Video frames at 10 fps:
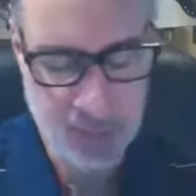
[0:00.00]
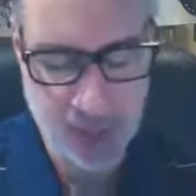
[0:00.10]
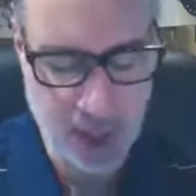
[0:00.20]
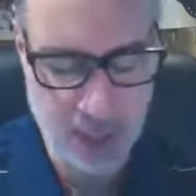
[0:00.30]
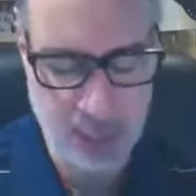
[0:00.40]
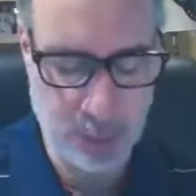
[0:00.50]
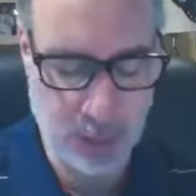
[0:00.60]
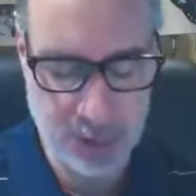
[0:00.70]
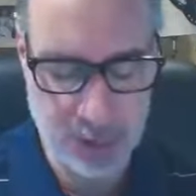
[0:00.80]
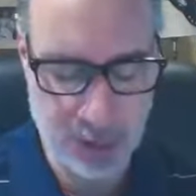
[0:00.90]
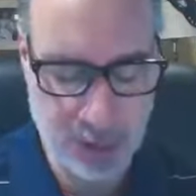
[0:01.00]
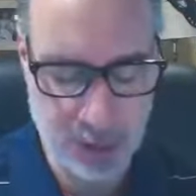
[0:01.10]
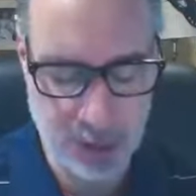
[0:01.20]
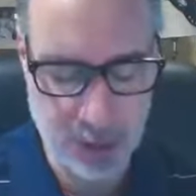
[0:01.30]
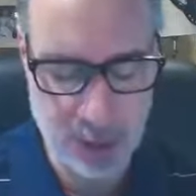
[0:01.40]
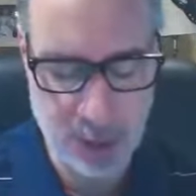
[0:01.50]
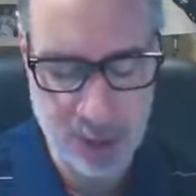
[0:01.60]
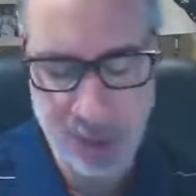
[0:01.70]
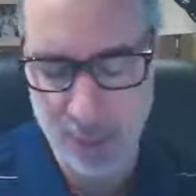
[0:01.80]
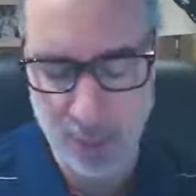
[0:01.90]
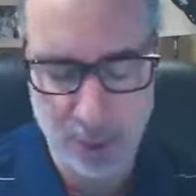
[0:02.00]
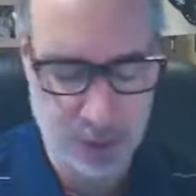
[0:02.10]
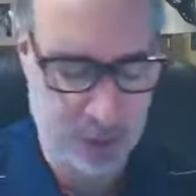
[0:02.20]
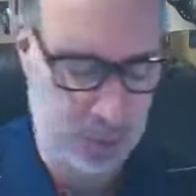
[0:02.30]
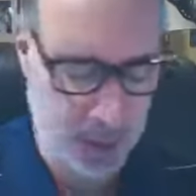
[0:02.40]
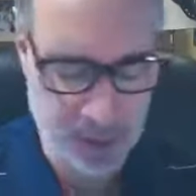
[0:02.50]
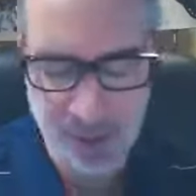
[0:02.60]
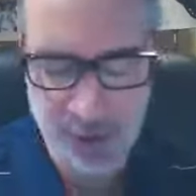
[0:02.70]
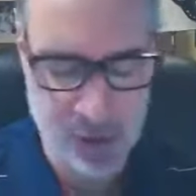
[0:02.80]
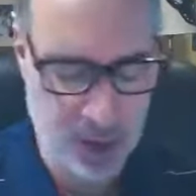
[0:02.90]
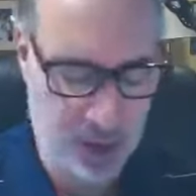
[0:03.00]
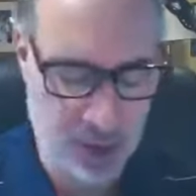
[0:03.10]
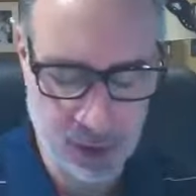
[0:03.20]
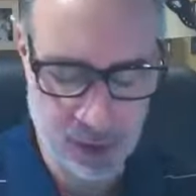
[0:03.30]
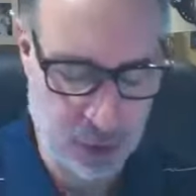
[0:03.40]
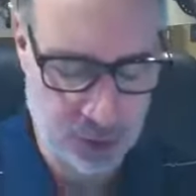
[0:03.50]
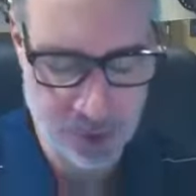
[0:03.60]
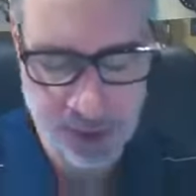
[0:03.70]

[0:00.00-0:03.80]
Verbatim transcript: uh, how employees need to learn about more respect of each other and inclusion of